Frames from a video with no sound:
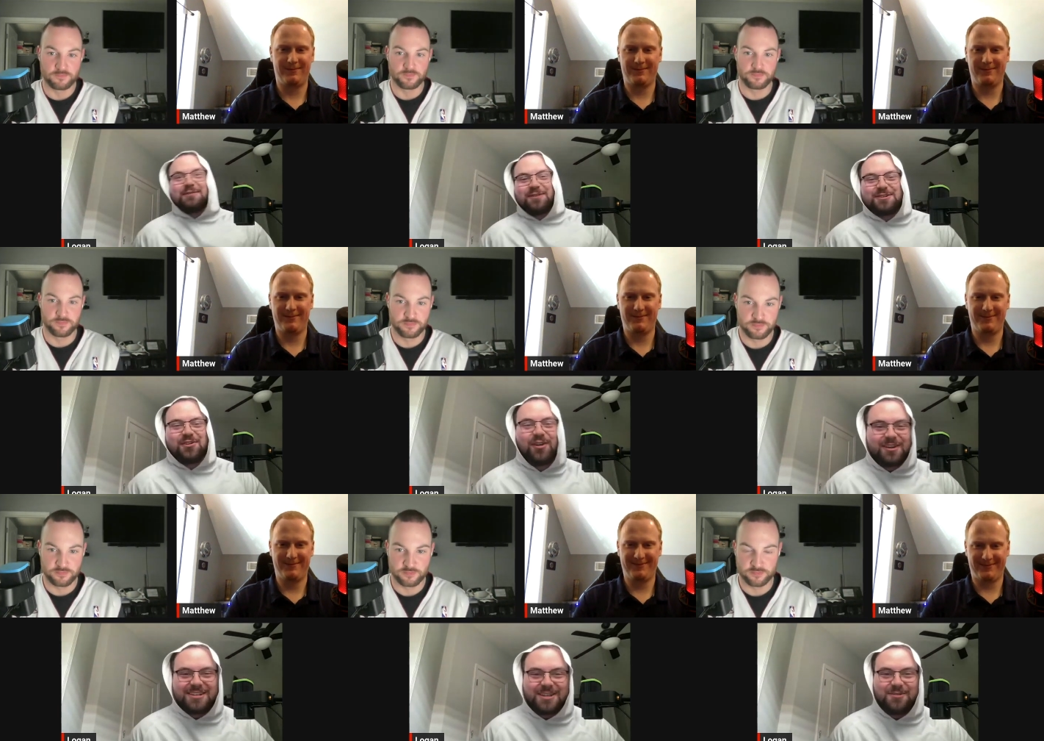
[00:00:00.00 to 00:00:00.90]
Speaker 1: for Jordan
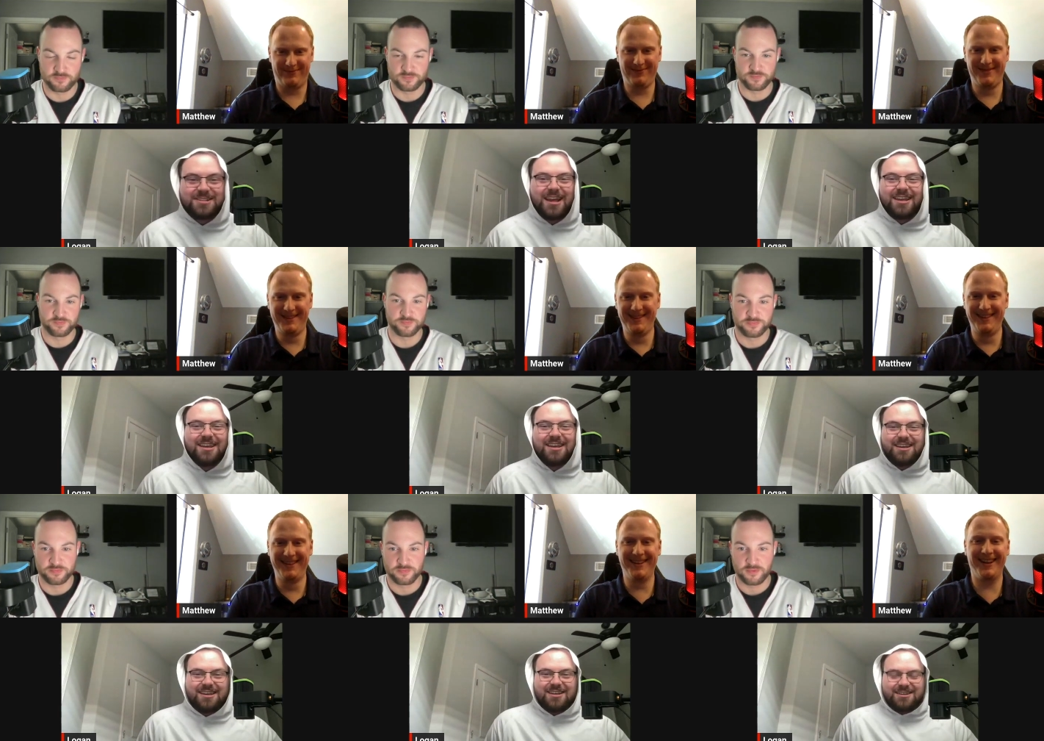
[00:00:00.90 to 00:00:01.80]
because he was like
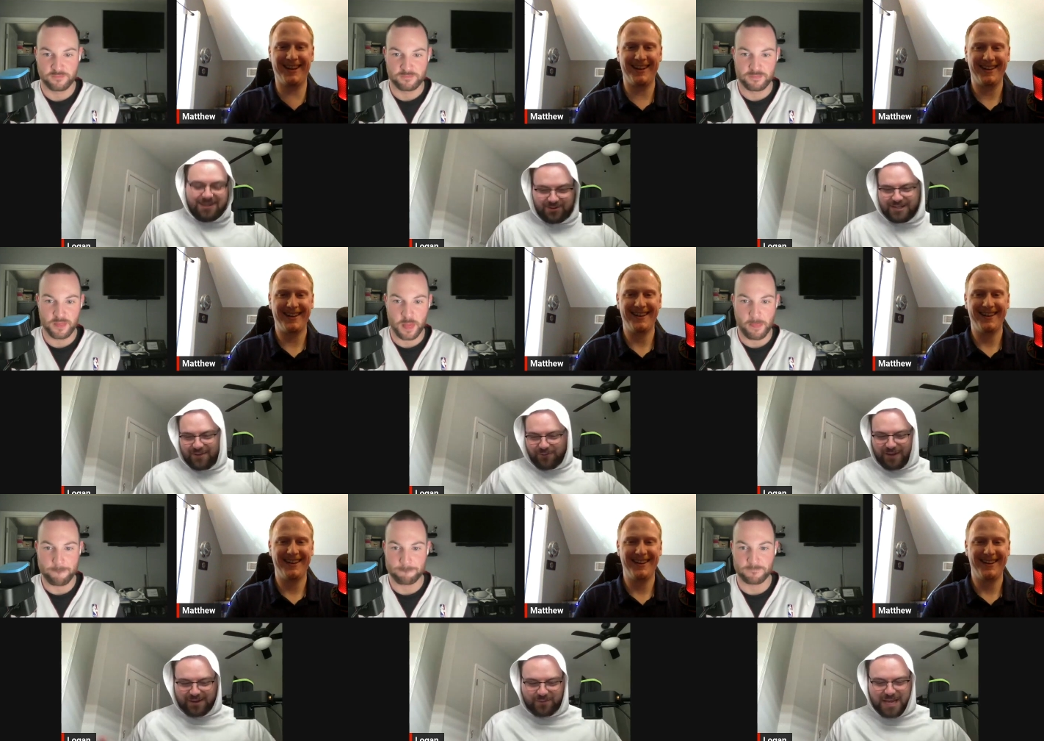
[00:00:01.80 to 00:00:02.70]
he was like
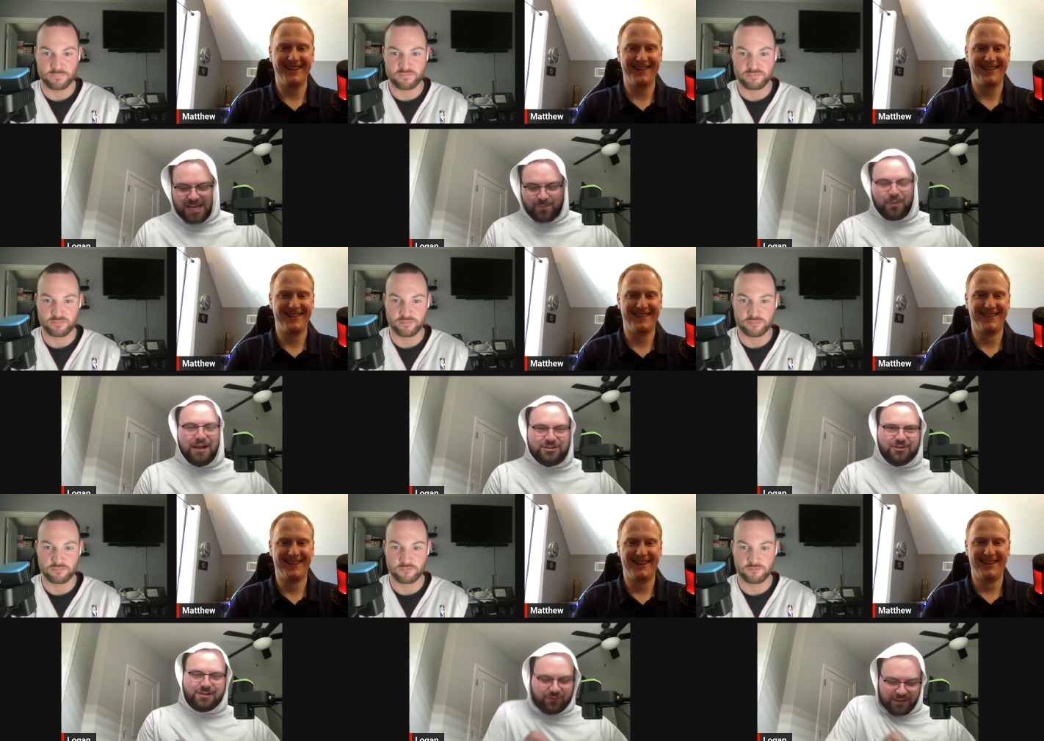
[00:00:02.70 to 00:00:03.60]
fucking taking
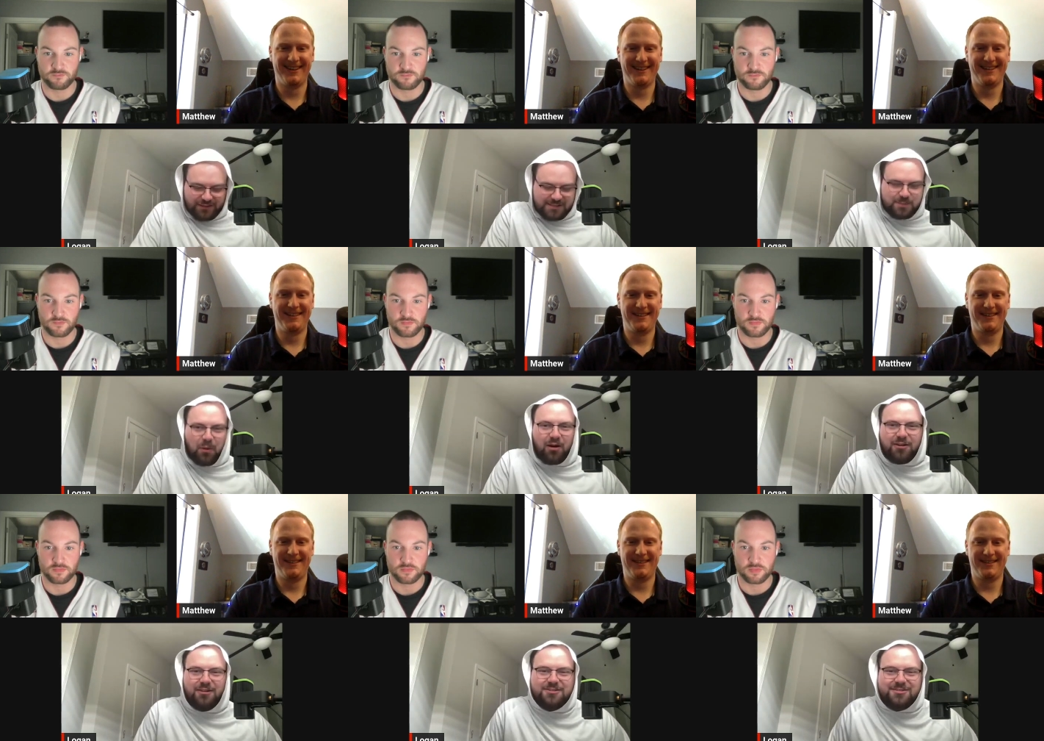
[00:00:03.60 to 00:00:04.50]
pictures of like the
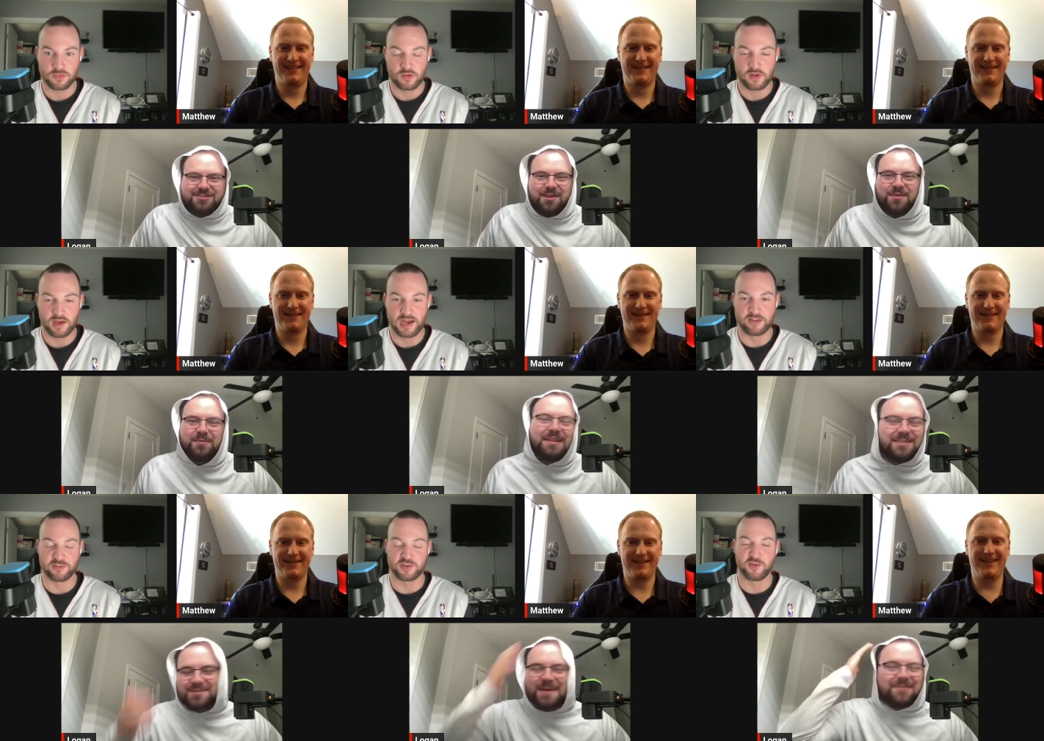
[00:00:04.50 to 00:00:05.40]
sparklers or something. Man,
Speaker 2: I
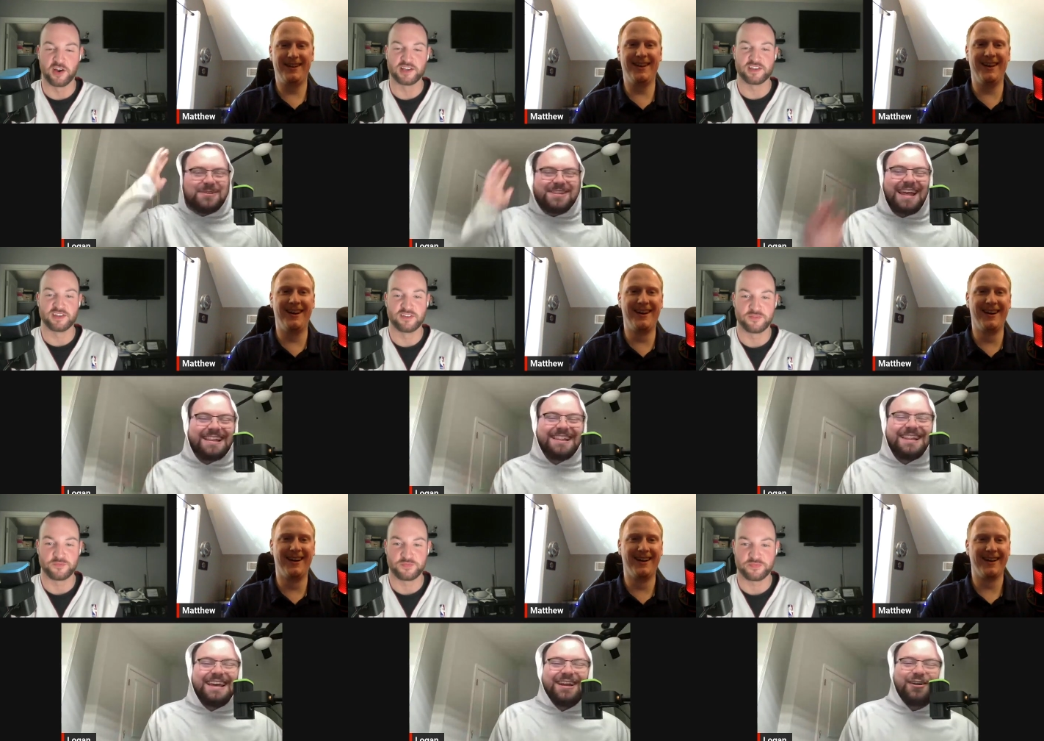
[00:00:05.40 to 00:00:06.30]
request like
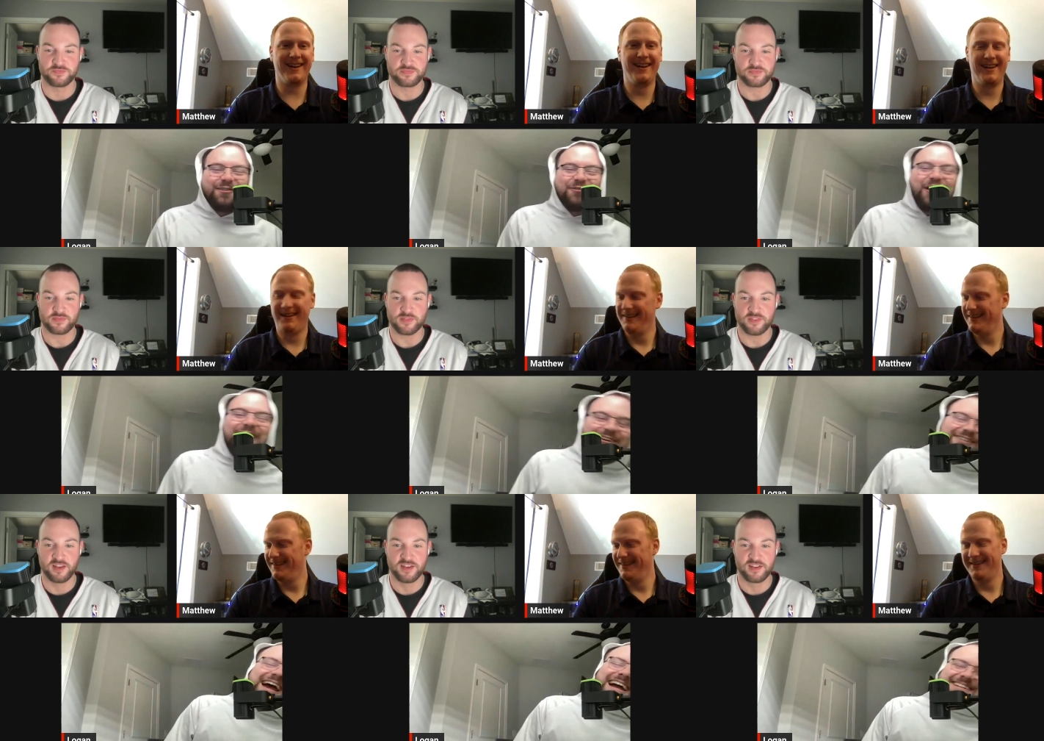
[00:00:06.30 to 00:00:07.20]
lit on a
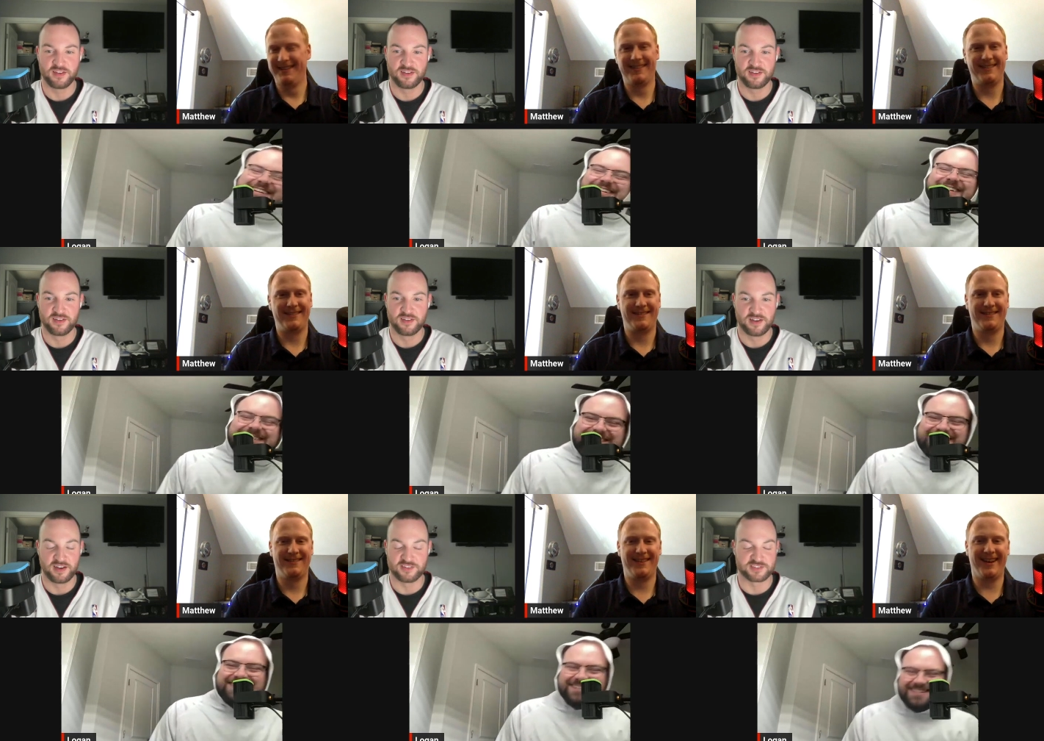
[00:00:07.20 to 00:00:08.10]
firecracker.
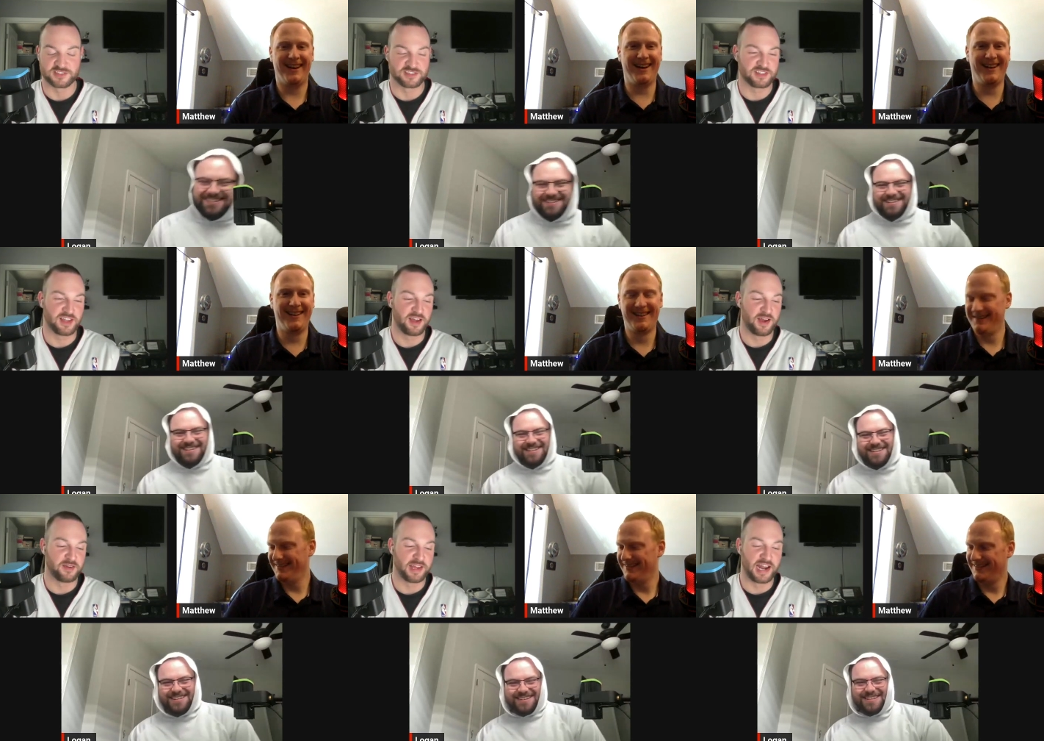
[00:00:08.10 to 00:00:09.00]
Oh yeah,
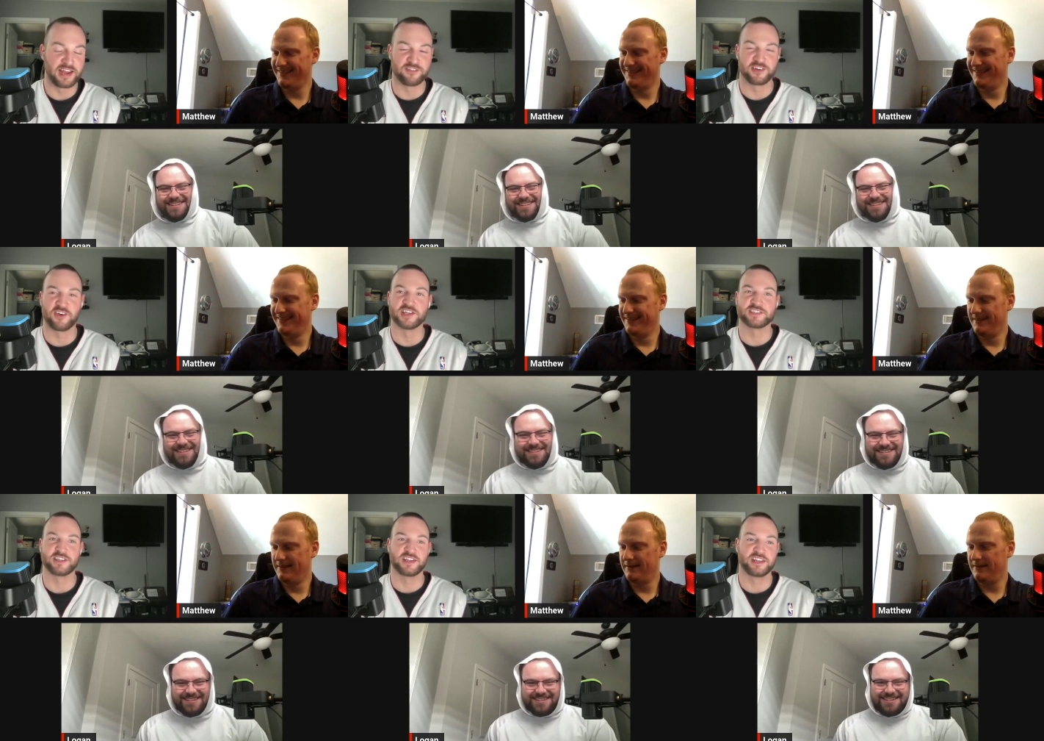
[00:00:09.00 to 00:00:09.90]
and I had
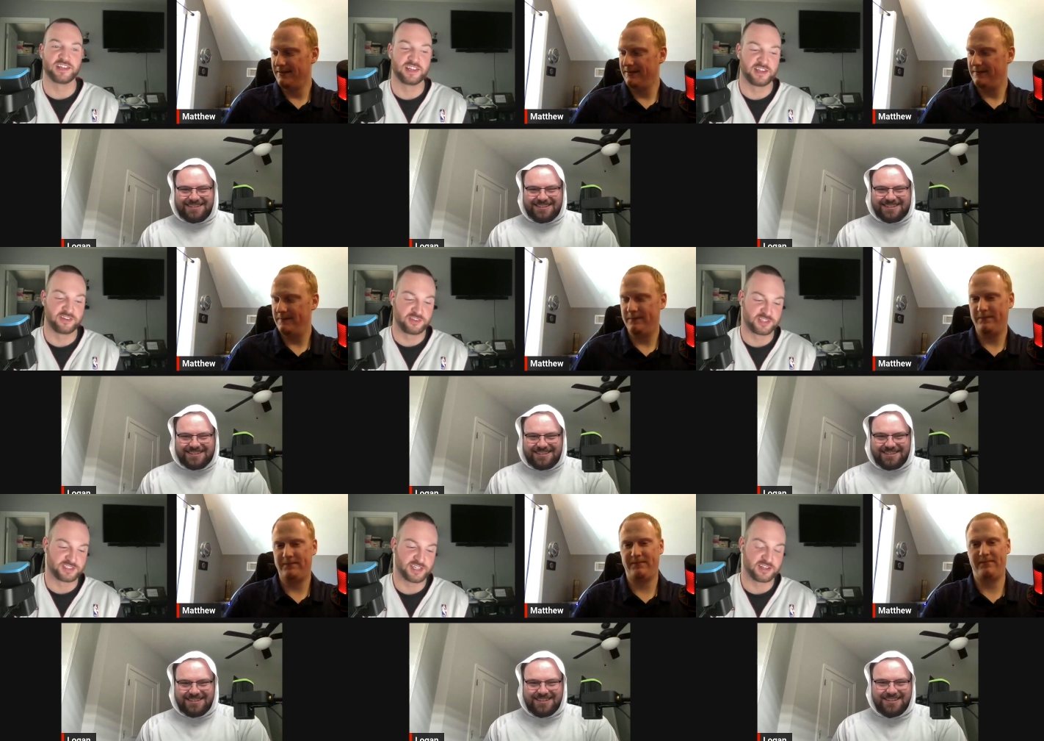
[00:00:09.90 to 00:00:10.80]
requested it, and then they were doing the
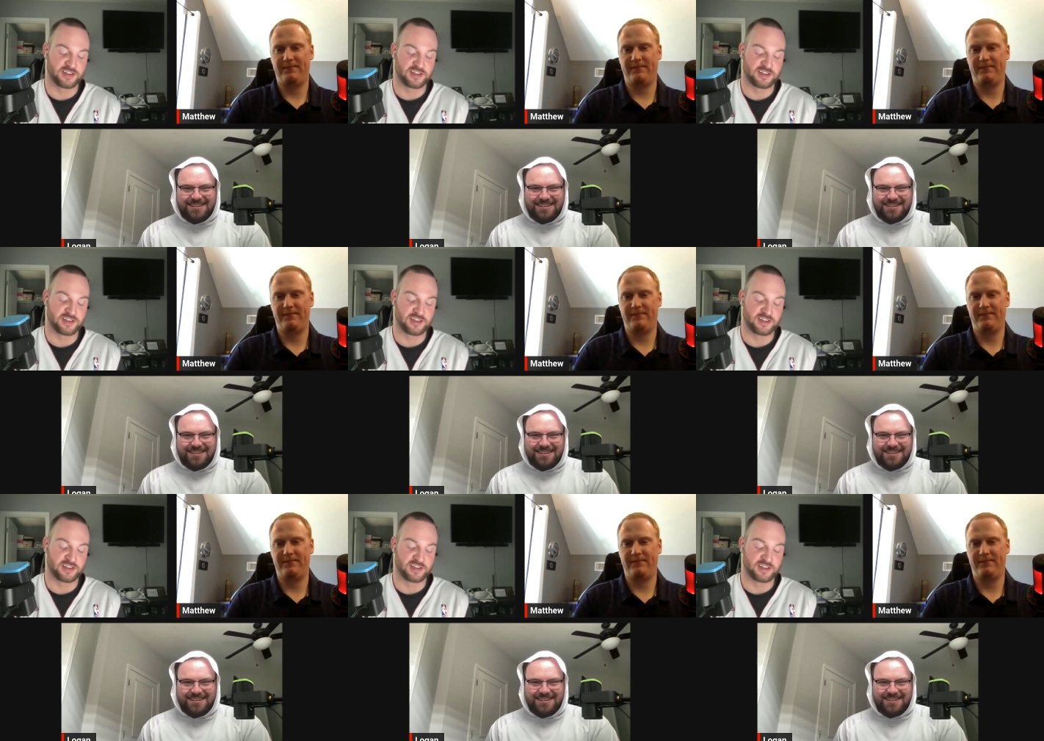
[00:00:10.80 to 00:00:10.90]
send